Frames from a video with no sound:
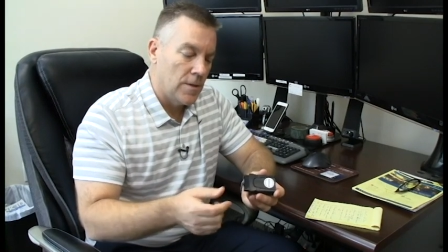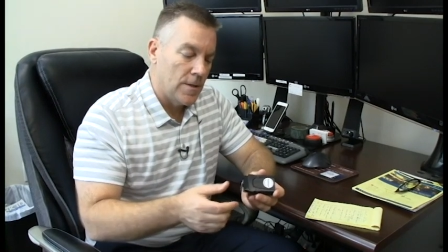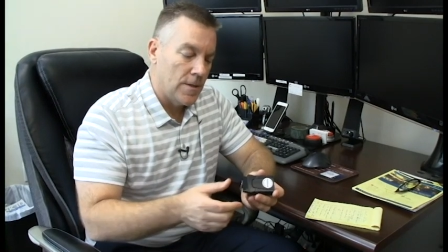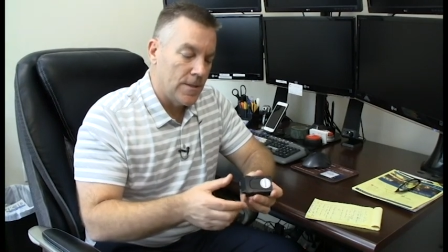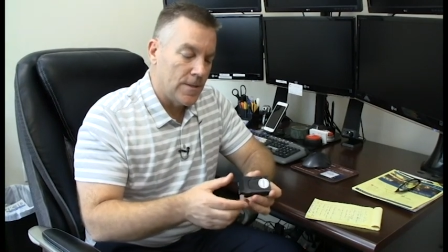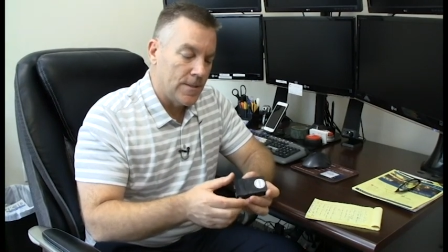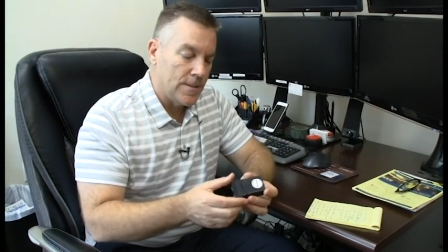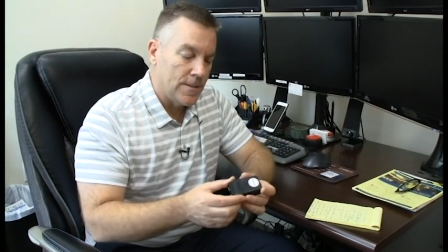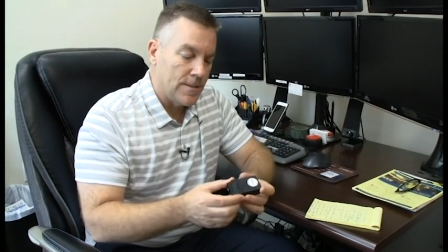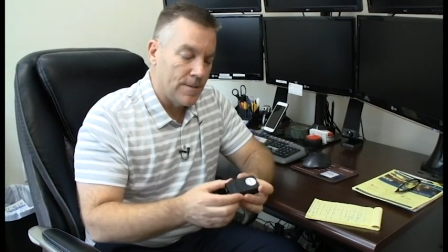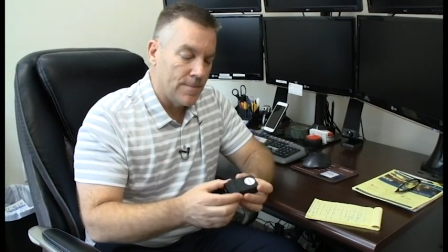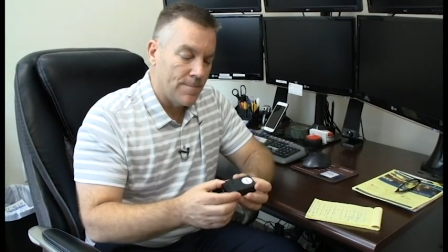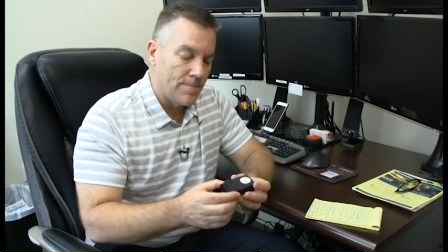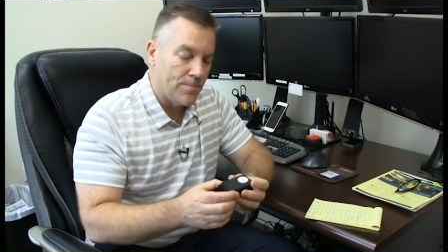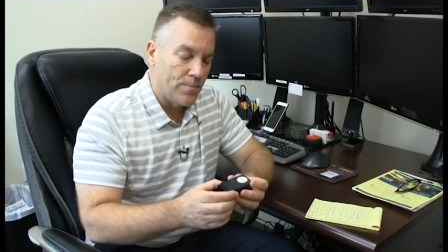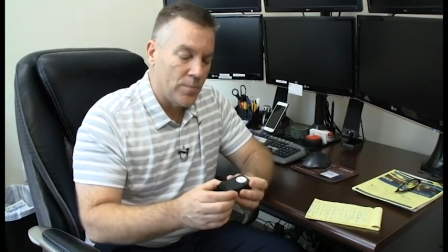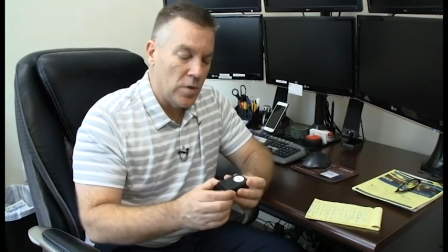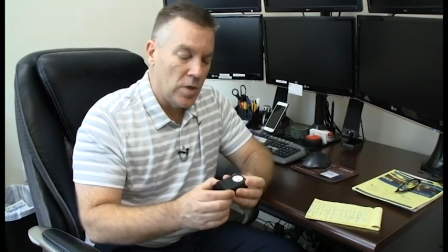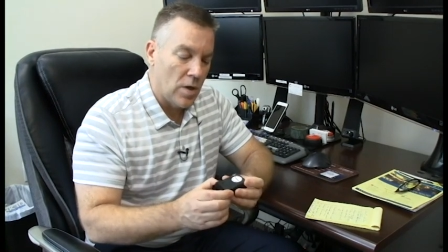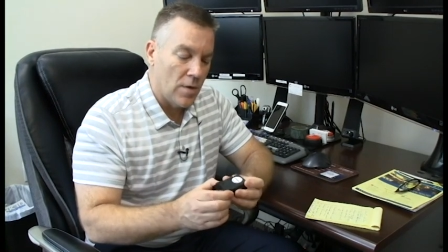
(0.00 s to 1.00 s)

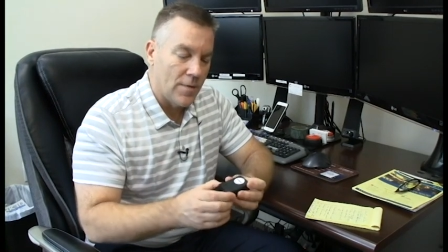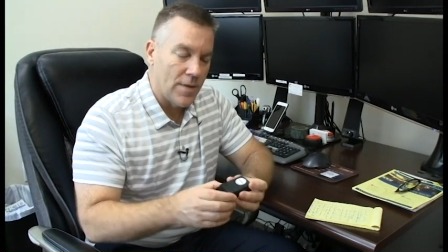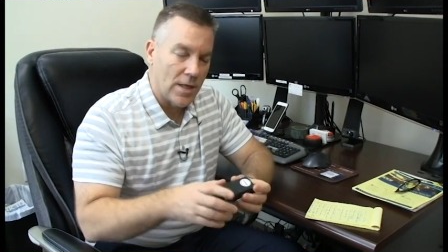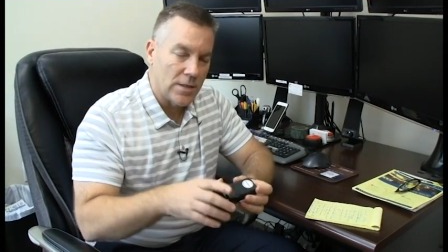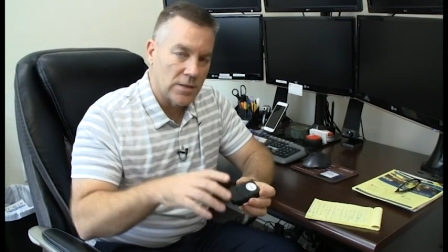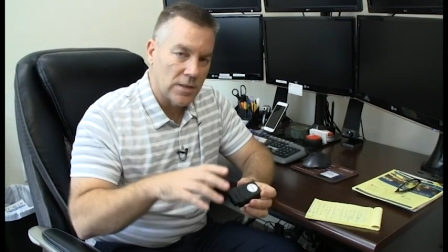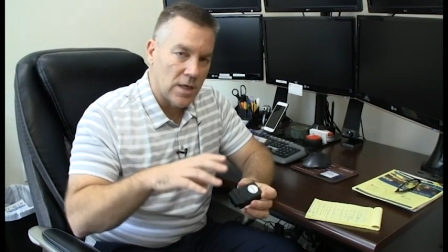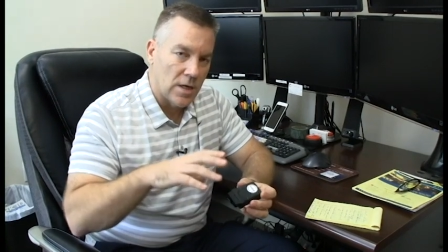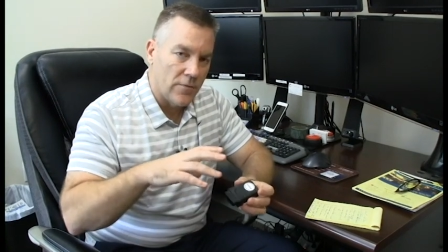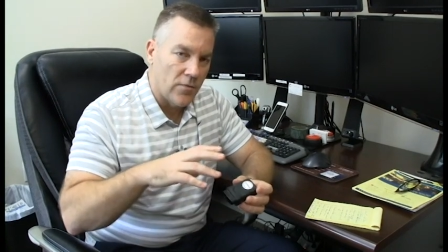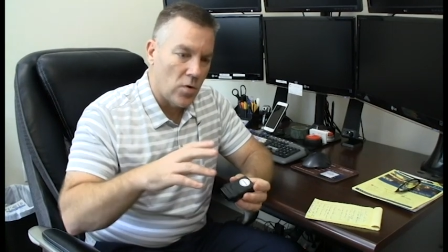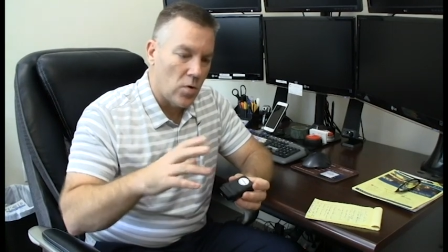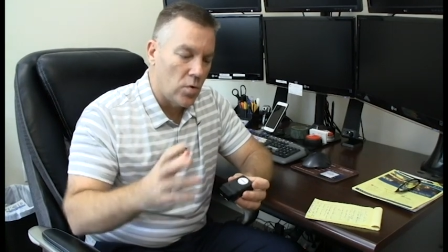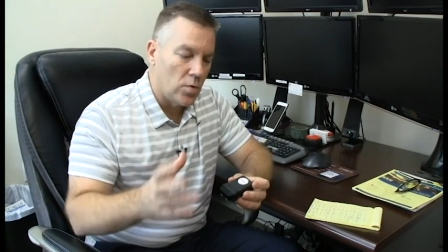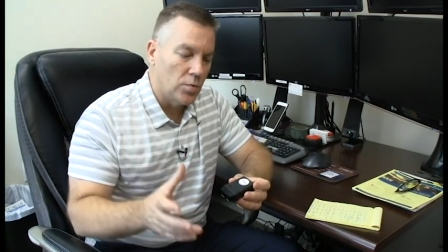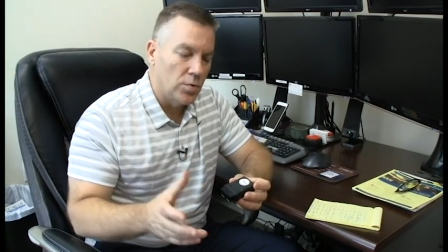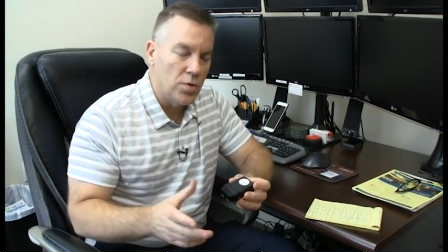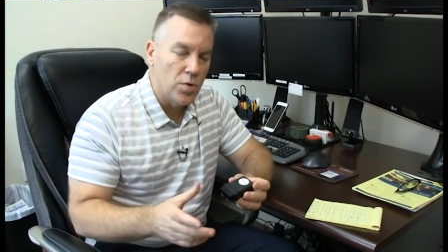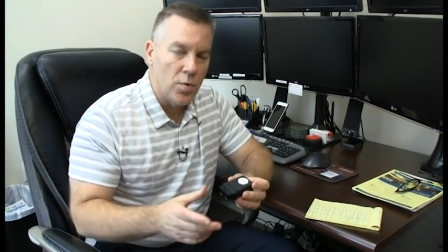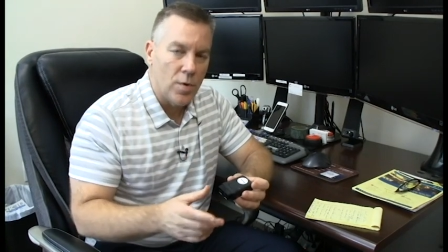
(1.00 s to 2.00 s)
um, you know, that's kind of a
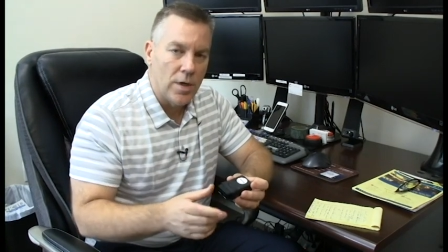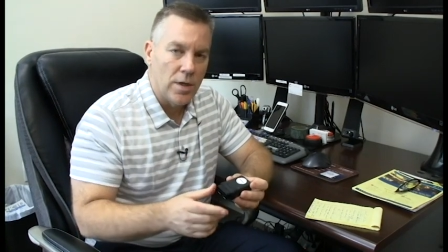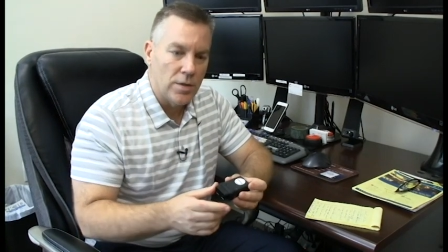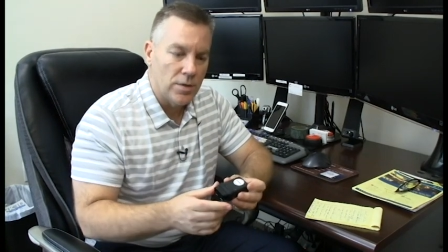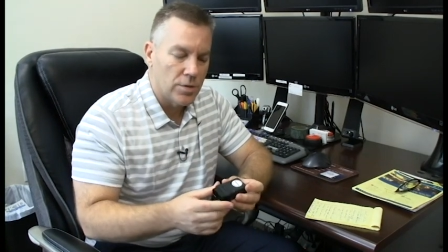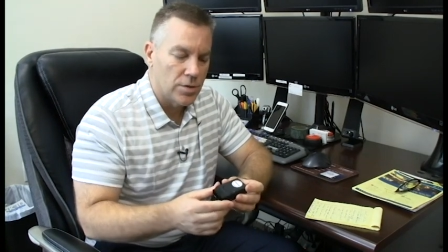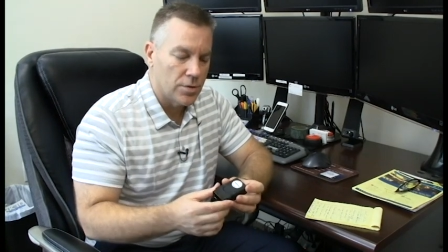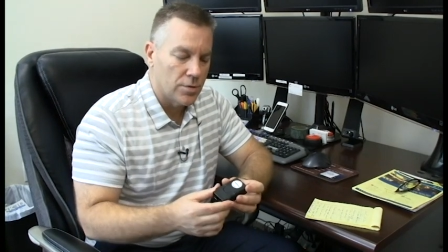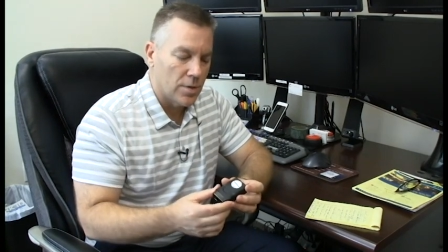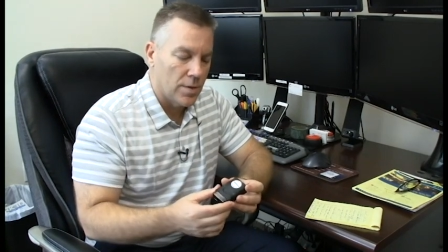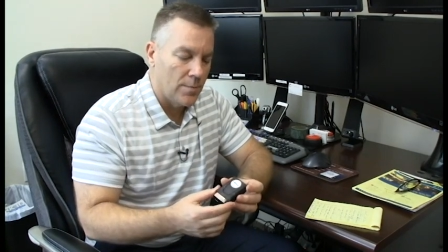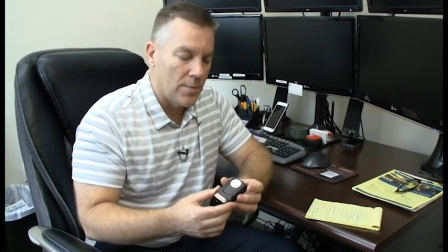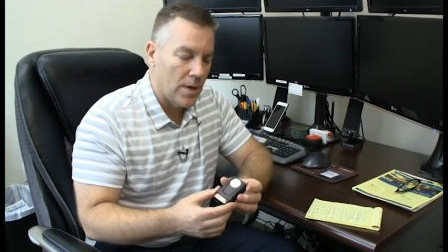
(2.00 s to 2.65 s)
whole new industry.